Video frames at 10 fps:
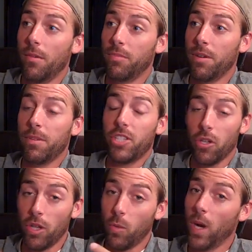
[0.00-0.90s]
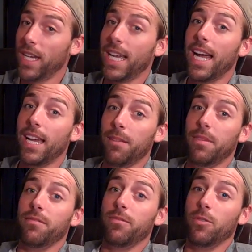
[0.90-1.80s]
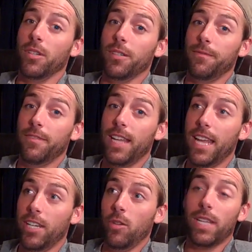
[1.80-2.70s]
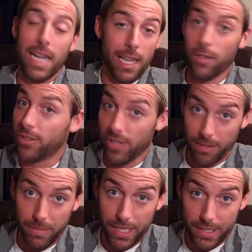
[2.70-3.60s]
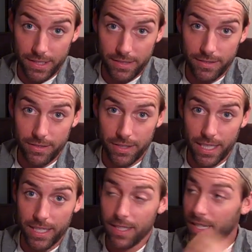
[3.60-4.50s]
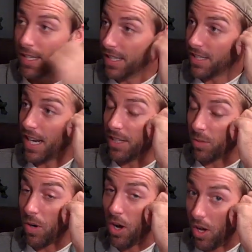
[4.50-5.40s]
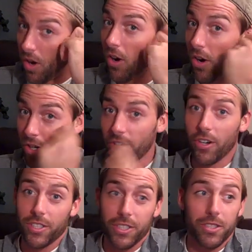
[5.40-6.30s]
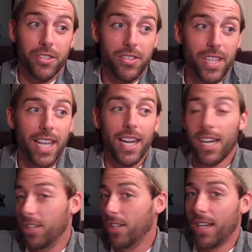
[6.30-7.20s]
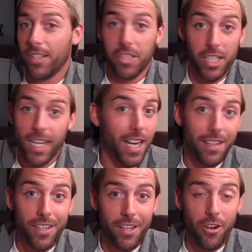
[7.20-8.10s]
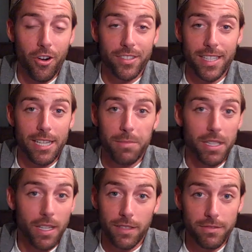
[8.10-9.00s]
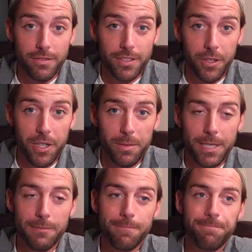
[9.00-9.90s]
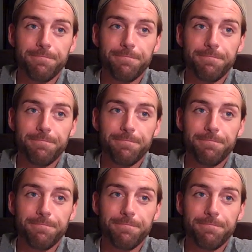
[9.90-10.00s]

Pretty much the only white guy on my floor, and the only guy that looks like me. Okay? These guys were all hard, hard dudes, and I, I look like I hadn't had a hard day in my life. You know what I mean?